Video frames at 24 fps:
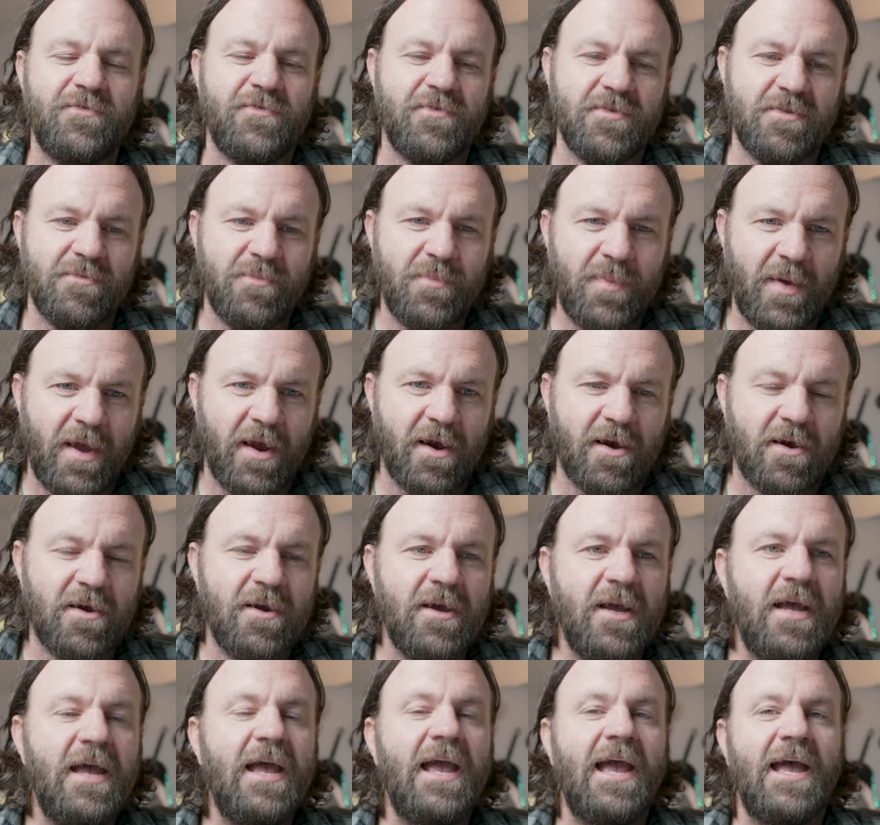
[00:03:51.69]
for The Bear,
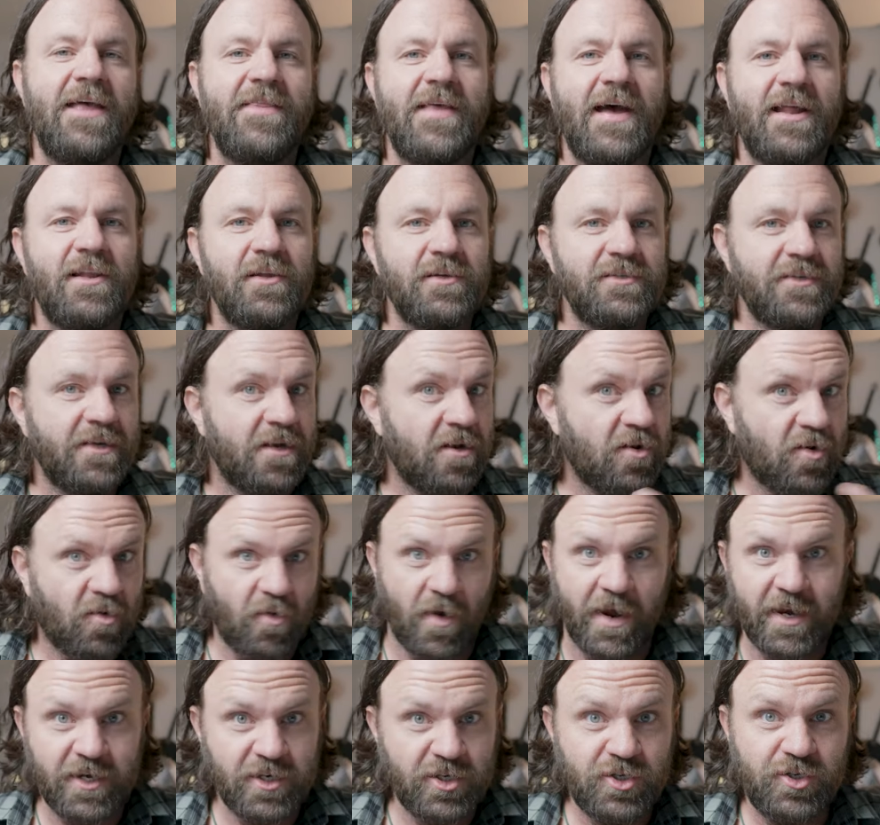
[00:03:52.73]
and that looks like a
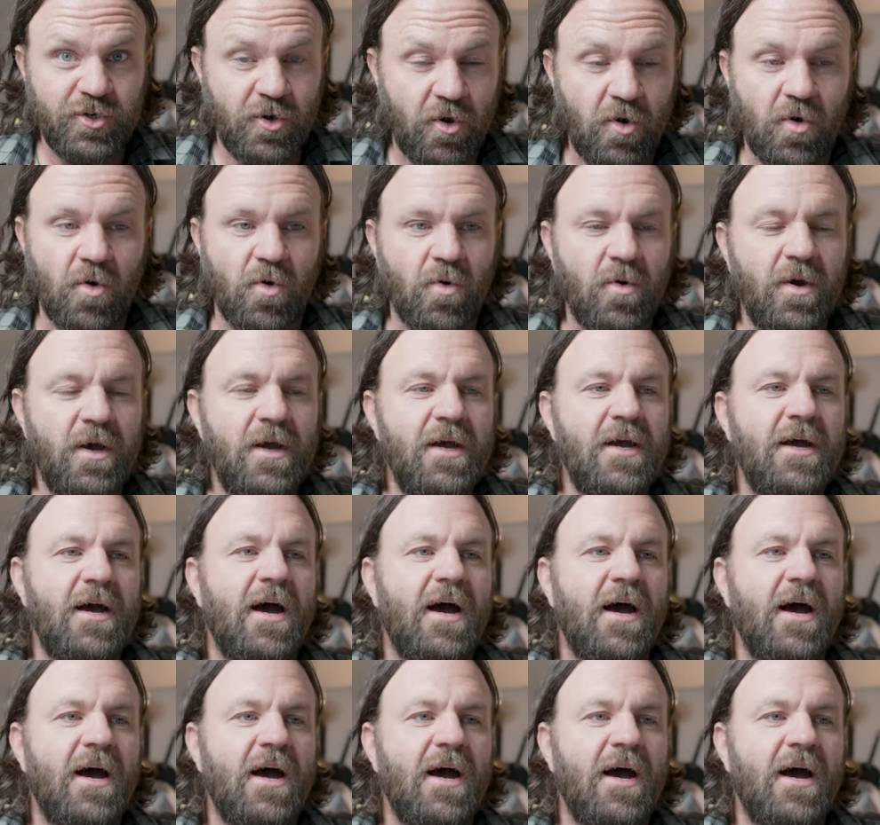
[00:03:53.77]
great show.